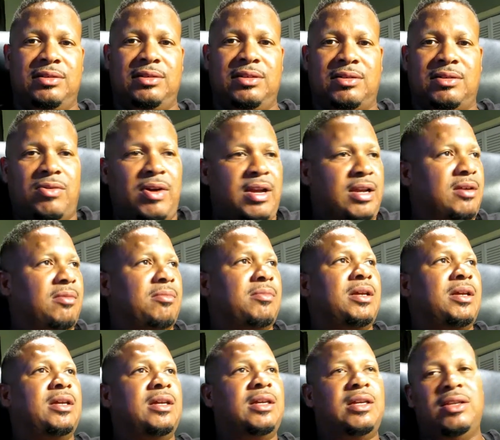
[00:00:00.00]
the Quaker
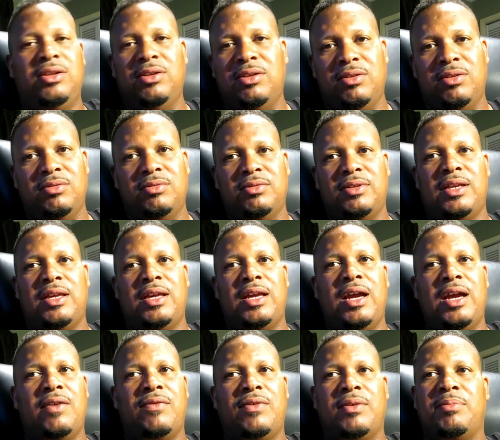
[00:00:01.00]
man. You know,
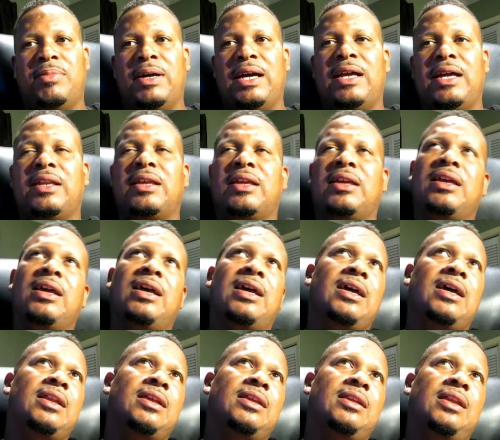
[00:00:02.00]
everybody
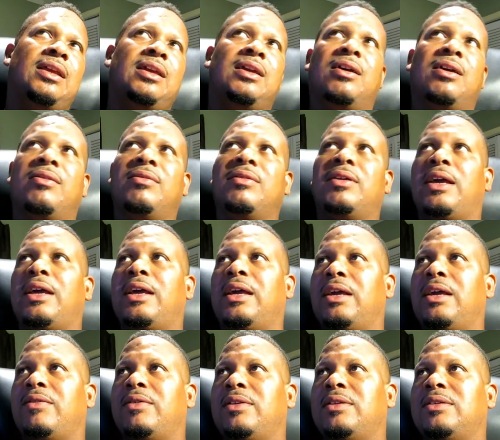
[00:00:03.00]
got it. They gonna
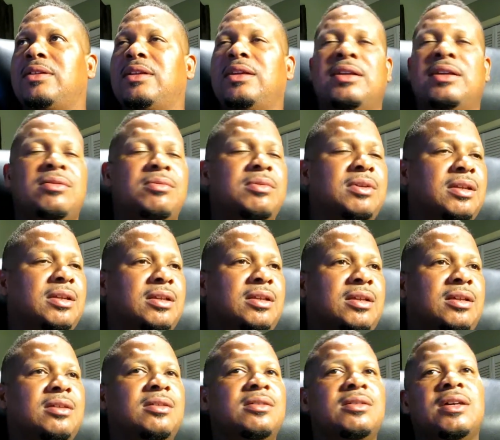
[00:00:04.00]
have it. It is what it
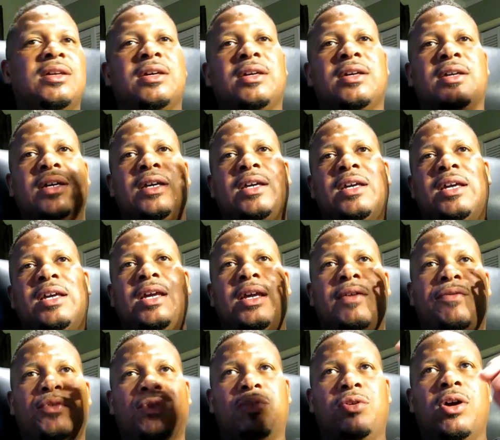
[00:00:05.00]
is.
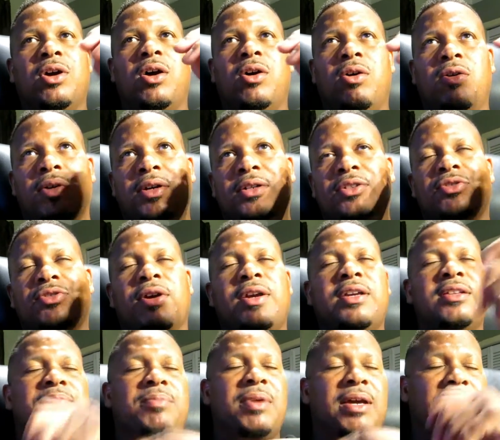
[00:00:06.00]
If you go and
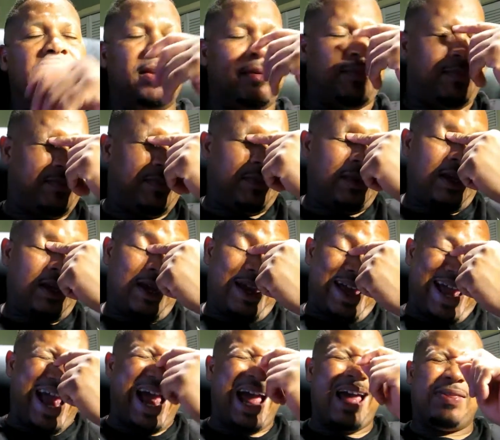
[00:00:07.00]
trace back,
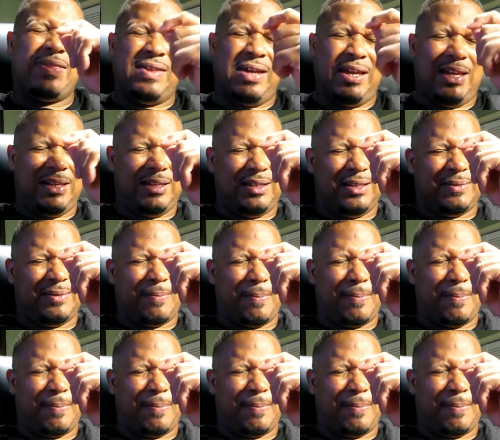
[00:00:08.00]
I think